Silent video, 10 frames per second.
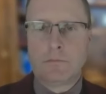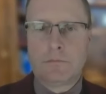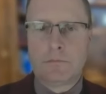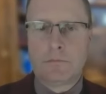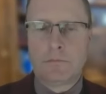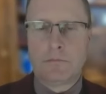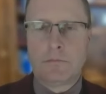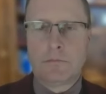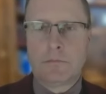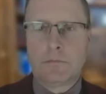
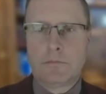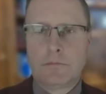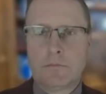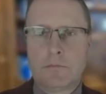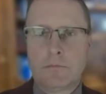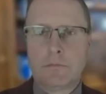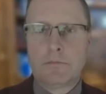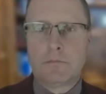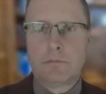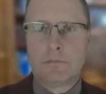
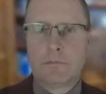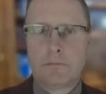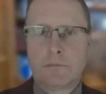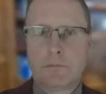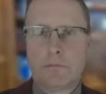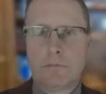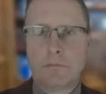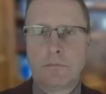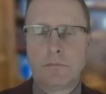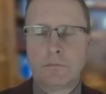
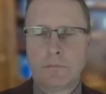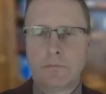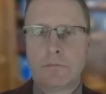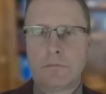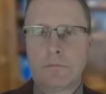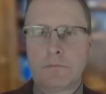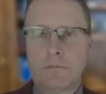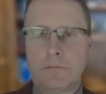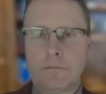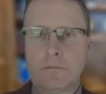
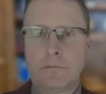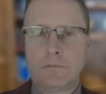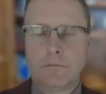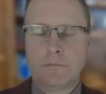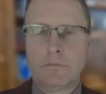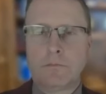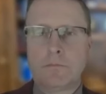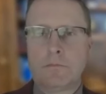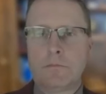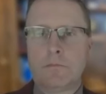
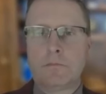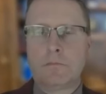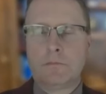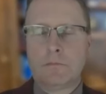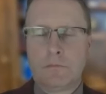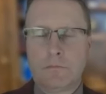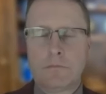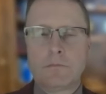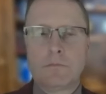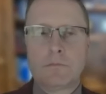
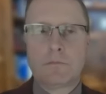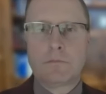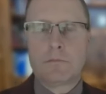(not speaking)